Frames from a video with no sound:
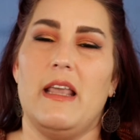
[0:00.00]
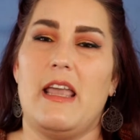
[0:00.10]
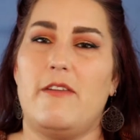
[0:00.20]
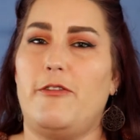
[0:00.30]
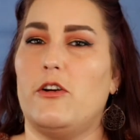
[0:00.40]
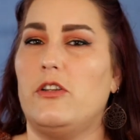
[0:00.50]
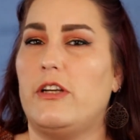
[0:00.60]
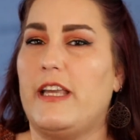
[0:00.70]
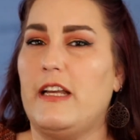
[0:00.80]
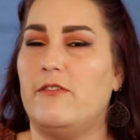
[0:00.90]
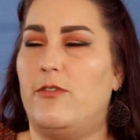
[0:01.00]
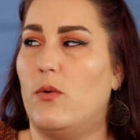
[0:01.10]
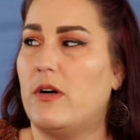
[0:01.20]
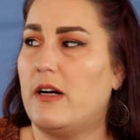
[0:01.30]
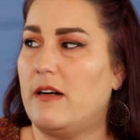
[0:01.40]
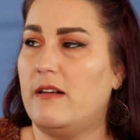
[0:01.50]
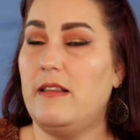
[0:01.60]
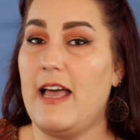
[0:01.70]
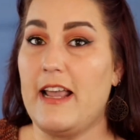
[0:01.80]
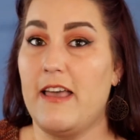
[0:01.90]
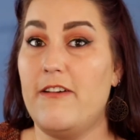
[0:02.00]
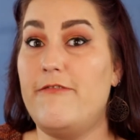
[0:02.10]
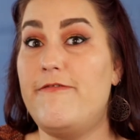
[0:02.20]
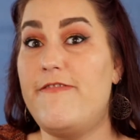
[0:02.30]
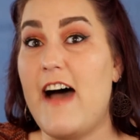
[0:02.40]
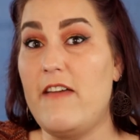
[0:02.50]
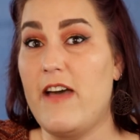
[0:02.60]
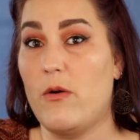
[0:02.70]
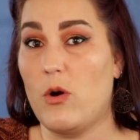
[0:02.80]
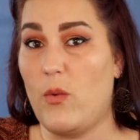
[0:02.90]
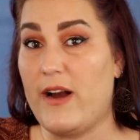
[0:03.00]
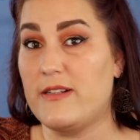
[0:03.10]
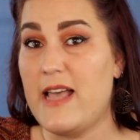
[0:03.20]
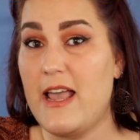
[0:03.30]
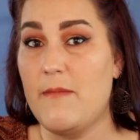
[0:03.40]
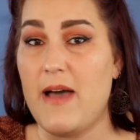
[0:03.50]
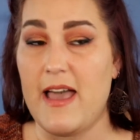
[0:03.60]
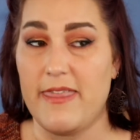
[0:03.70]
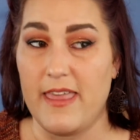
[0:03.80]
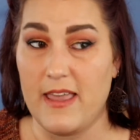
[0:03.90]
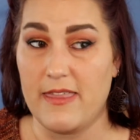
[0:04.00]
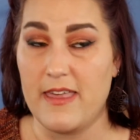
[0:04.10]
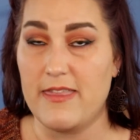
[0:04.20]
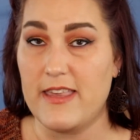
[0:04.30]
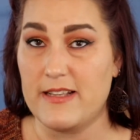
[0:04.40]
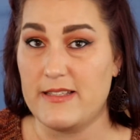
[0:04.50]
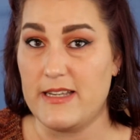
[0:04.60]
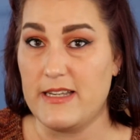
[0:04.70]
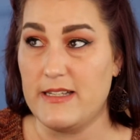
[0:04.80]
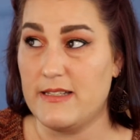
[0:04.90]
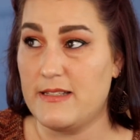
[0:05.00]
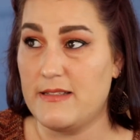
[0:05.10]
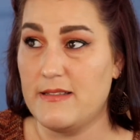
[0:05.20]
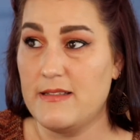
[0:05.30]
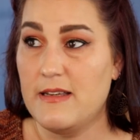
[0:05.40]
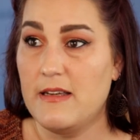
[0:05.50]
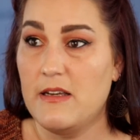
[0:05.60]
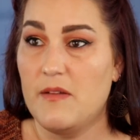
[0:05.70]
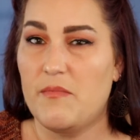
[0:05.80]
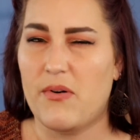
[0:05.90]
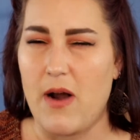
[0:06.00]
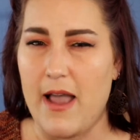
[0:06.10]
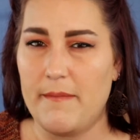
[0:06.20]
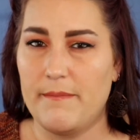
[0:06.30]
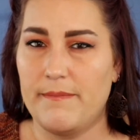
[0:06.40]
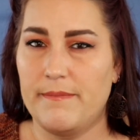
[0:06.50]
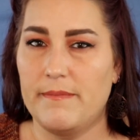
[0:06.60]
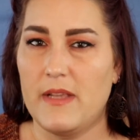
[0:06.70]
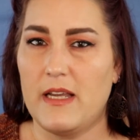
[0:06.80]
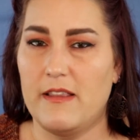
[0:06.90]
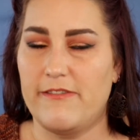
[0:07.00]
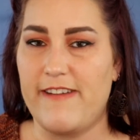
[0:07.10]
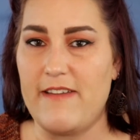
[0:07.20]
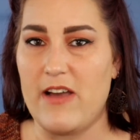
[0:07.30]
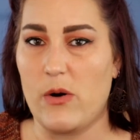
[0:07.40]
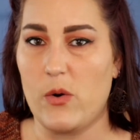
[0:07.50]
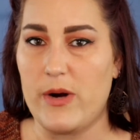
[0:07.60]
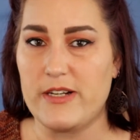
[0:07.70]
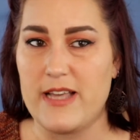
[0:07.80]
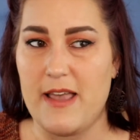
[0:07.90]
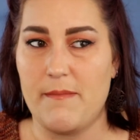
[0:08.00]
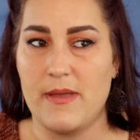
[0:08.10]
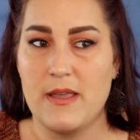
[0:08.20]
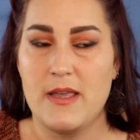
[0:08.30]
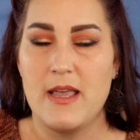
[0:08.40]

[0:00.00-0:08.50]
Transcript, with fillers: If you're looking for like five hour wear time, I think that this is prime in the five hour wear time.